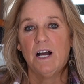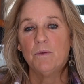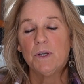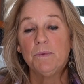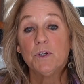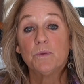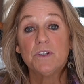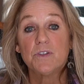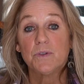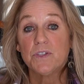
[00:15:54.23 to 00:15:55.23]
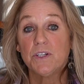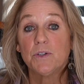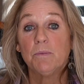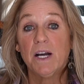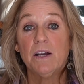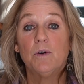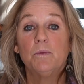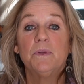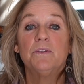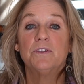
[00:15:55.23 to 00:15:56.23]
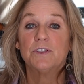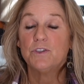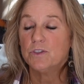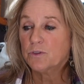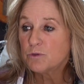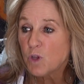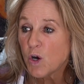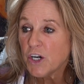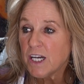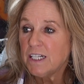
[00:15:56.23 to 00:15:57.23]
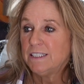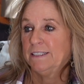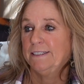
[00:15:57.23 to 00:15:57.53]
I want to be a resource here to buy a home in the Villages, Florida.